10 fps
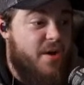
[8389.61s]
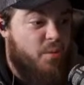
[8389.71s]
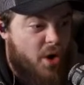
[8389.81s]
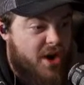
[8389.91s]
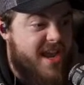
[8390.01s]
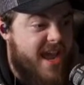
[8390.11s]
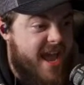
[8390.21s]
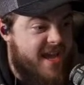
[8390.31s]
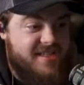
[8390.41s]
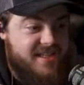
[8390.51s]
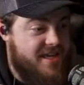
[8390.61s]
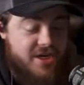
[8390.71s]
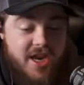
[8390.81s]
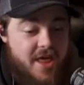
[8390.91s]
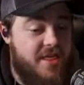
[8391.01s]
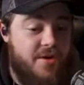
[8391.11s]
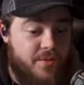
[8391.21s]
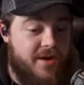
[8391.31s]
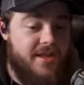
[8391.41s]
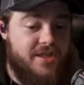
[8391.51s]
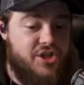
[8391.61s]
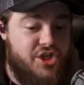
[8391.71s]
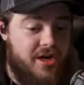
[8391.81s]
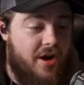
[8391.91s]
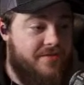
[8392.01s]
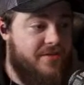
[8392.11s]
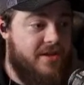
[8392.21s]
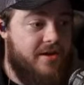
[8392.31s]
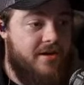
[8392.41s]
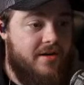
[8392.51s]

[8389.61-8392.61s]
like working hands, like nothing will get the shit off of there.